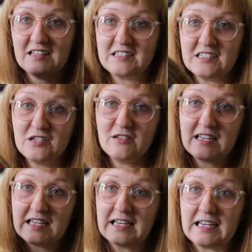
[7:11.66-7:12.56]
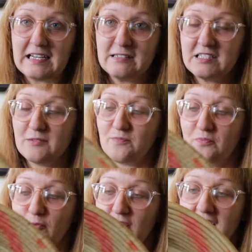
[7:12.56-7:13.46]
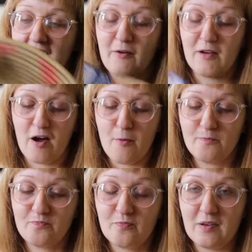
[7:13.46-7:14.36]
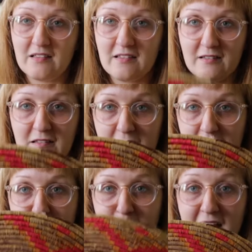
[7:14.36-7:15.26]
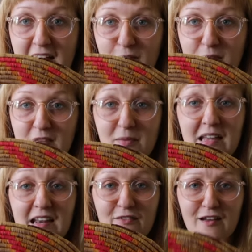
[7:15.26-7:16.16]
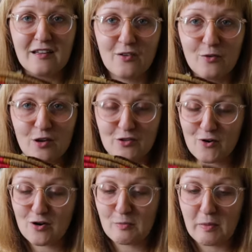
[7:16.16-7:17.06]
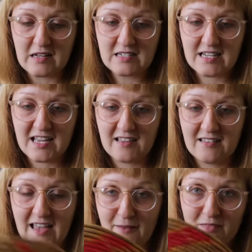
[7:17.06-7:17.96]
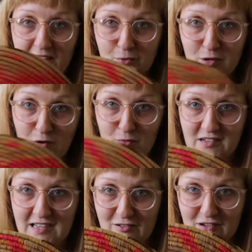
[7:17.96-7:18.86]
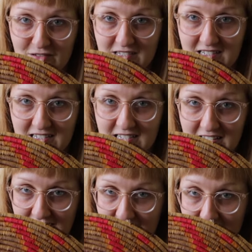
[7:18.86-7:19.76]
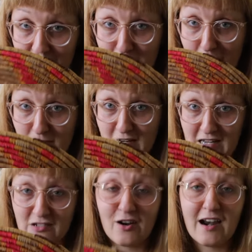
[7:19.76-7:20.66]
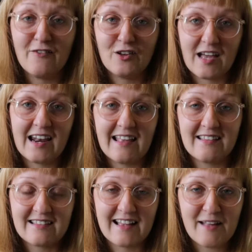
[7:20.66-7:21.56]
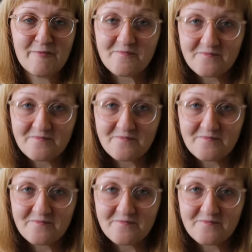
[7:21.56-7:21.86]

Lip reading: So yes, we'll see how I get on. But this may end up in the bin if it all goes wrong. But yeah, that's one of my materials that I'm going to try and have a look at later today.